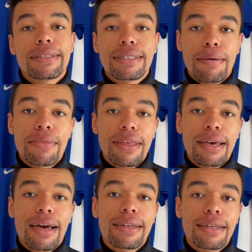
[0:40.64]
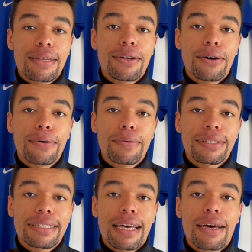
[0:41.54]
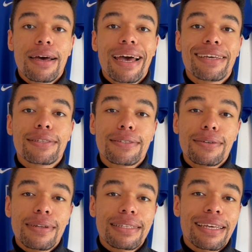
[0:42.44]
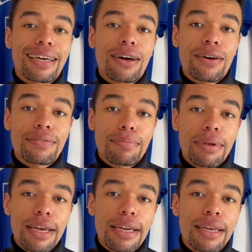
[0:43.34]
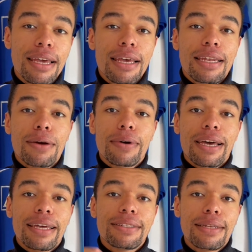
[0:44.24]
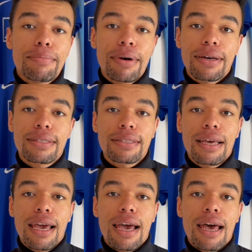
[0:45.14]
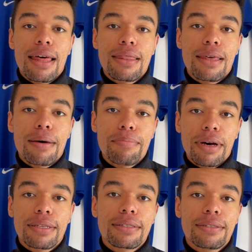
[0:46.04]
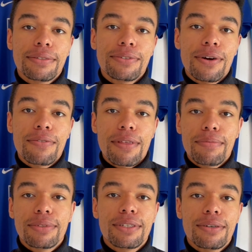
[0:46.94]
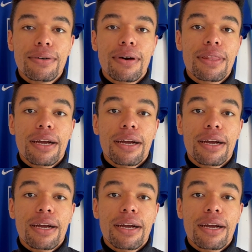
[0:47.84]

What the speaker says: something I didn't know was that as soon as they got off the plane, they would get into the bus and that bus drove them to their